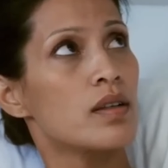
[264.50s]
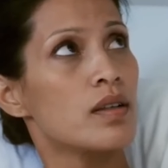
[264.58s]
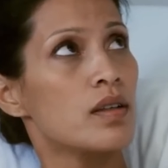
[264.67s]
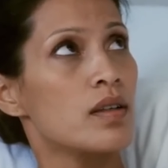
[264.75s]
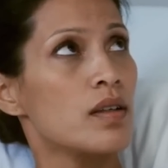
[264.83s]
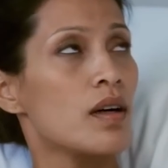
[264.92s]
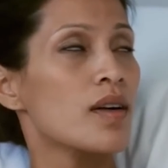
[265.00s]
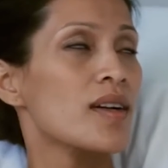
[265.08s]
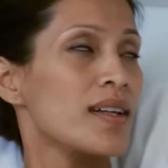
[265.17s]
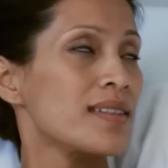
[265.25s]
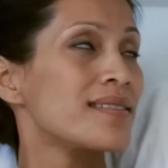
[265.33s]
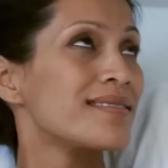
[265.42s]
and seek
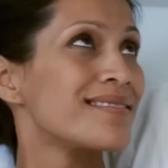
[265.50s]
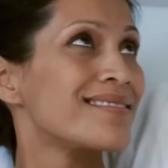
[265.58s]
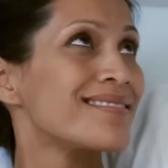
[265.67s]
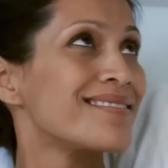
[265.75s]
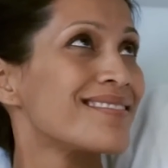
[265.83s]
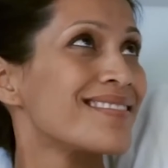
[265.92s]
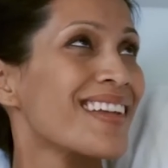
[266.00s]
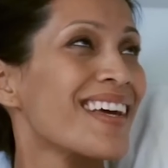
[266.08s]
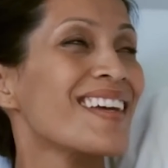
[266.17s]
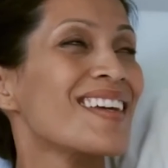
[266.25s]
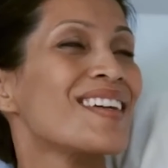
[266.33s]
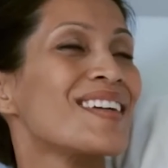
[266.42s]
medical attention when needed.